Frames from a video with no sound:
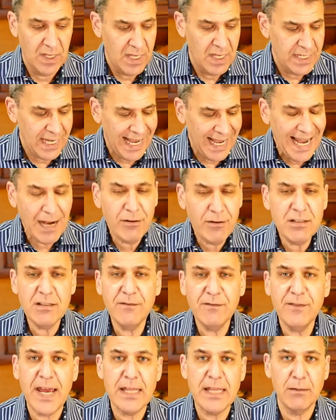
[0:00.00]
Now, how does
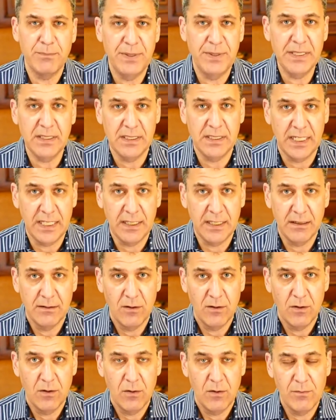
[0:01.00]
availability
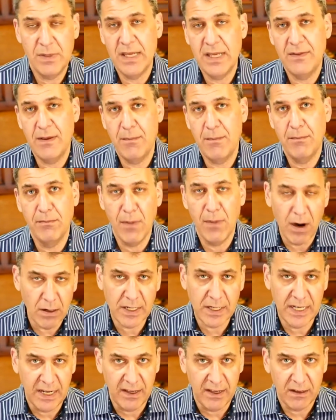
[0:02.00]
mean that
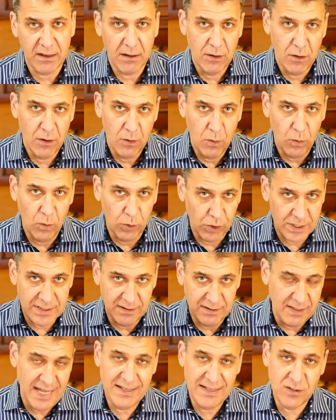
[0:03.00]
marketing
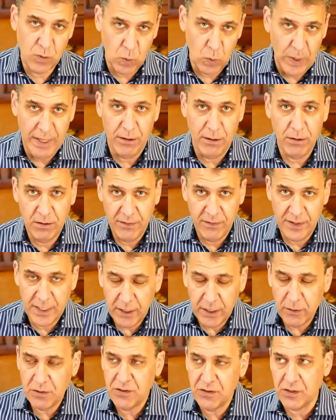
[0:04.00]
works less well than it
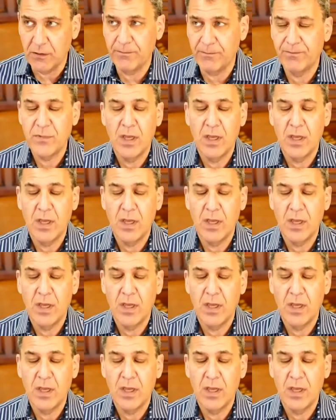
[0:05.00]
used to?